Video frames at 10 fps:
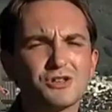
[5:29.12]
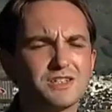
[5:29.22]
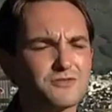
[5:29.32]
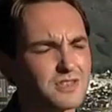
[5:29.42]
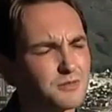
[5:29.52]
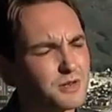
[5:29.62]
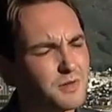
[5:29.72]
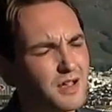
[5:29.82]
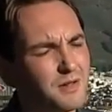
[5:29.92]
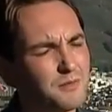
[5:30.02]
a totally different
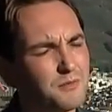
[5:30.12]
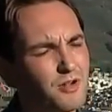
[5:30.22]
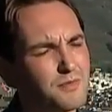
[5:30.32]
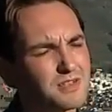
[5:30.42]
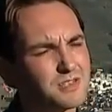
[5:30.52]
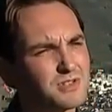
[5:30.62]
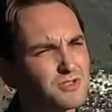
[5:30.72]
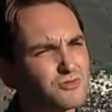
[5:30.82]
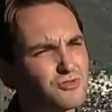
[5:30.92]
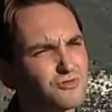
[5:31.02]
subject, Prime Minister, we
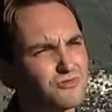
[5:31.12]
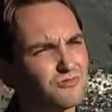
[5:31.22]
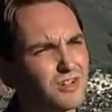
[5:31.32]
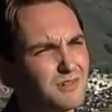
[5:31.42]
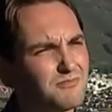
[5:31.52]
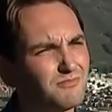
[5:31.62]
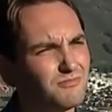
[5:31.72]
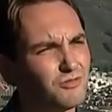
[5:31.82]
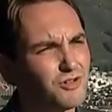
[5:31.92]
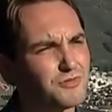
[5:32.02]
saw your
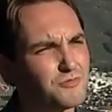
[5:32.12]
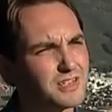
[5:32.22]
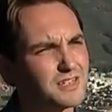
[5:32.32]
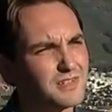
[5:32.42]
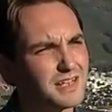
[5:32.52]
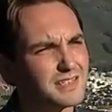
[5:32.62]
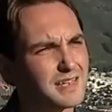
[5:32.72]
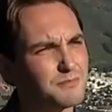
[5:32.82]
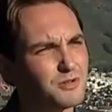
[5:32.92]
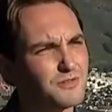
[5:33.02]
rather impressive
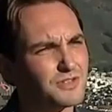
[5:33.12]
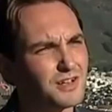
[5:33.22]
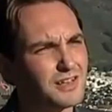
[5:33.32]
dancing moves